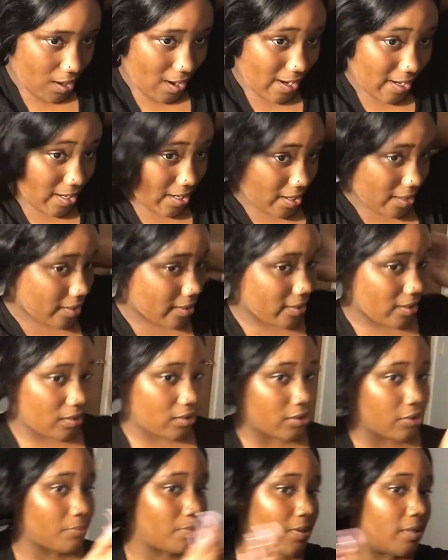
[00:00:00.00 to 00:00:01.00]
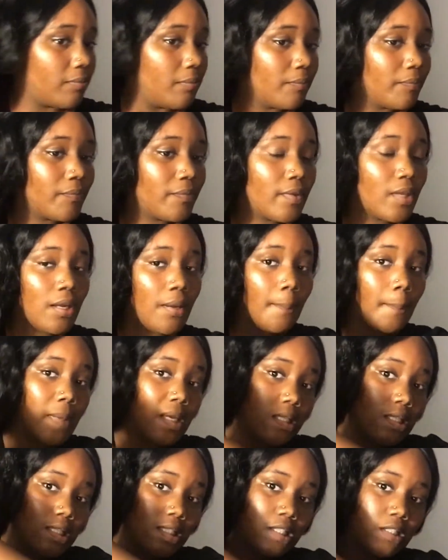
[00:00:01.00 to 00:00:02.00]
I cut it a little bit, but
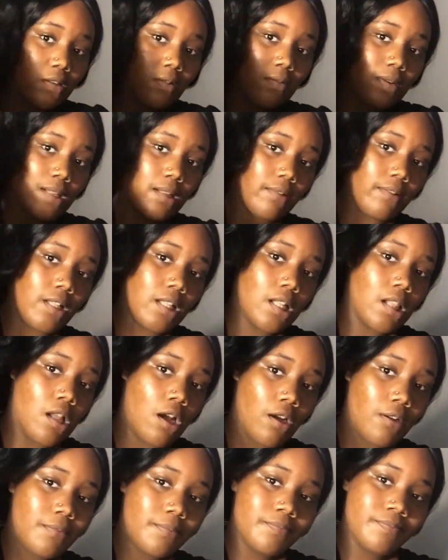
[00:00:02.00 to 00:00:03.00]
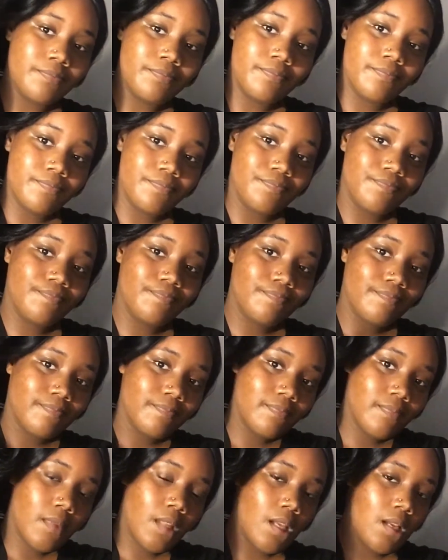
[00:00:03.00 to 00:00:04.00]
it's still really long,
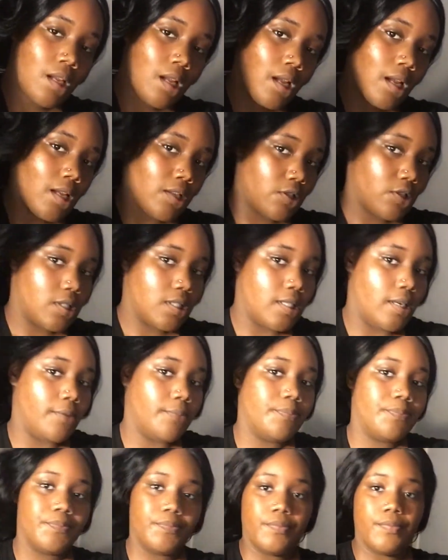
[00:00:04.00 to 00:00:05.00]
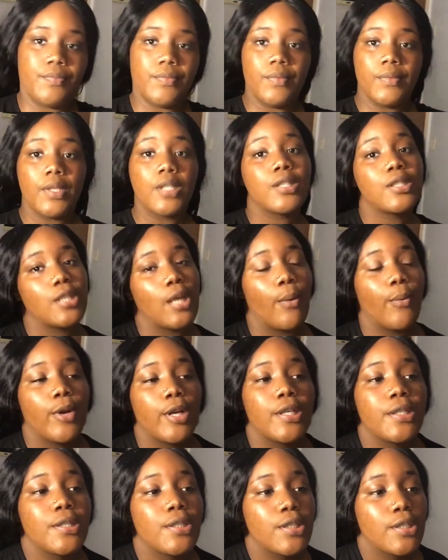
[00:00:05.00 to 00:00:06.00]
as you can tell, because I want
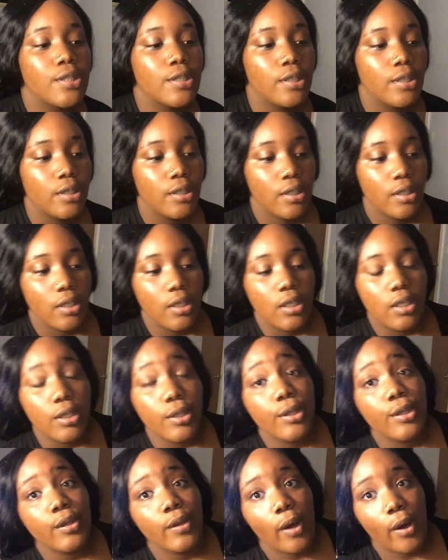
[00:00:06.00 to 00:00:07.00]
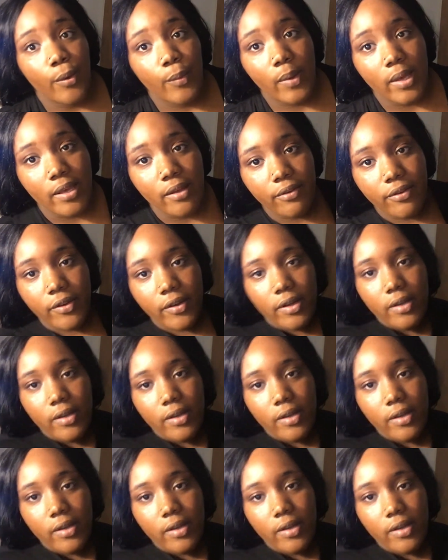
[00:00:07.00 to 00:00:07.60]
it long weave.